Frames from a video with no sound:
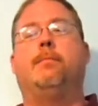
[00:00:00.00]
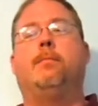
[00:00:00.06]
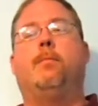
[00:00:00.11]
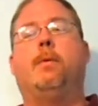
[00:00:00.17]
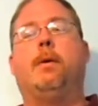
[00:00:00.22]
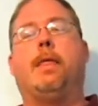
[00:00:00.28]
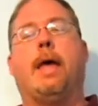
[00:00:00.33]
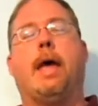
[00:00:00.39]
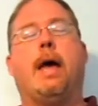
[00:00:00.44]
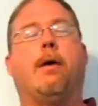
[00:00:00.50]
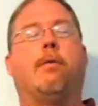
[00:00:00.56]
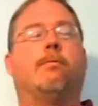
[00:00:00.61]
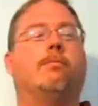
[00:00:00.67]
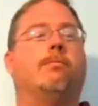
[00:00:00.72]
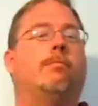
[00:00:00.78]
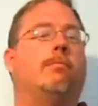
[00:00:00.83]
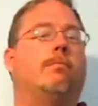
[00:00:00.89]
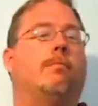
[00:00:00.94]
Without
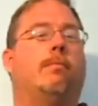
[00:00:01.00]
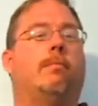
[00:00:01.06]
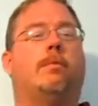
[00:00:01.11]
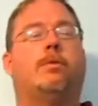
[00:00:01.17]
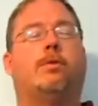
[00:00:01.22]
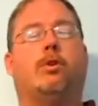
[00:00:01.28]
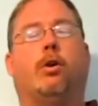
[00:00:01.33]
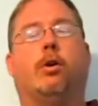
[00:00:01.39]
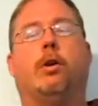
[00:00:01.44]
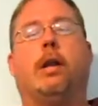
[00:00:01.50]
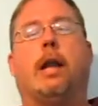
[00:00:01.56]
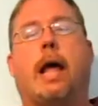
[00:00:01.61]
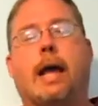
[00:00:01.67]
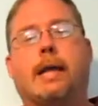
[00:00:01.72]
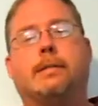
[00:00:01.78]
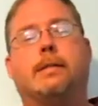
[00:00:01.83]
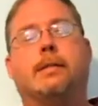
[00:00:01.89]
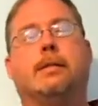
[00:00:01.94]
certain
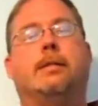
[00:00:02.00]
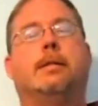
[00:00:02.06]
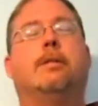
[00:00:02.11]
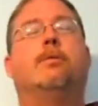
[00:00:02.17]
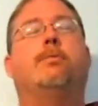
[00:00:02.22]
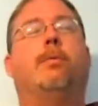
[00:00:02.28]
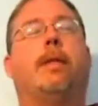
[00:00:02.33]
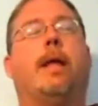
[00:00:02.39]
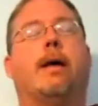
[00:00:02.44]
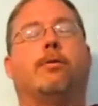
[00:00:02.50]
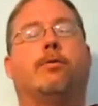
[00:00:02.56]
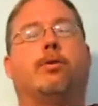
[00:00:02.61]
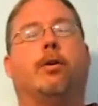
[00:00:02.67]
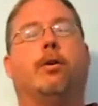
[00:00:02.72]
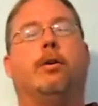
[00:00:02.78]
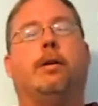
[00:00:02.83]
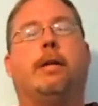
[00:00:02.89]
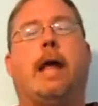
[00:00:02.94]
licenses, without
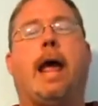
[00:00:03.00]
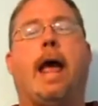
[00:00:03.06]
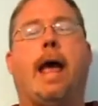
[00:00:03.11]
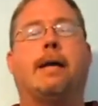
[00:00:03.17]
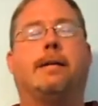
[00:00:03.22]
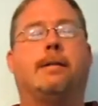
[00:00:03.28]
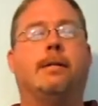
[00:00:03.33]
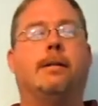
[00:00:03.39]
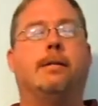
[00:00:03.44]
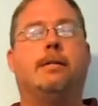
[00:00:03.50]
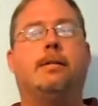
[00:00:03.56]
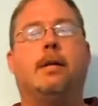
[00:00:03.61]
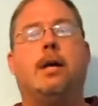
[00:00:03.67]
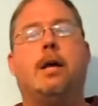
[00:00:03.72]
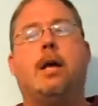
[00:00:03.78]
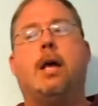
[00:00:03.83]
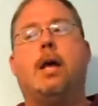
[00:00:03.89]
certain taxes,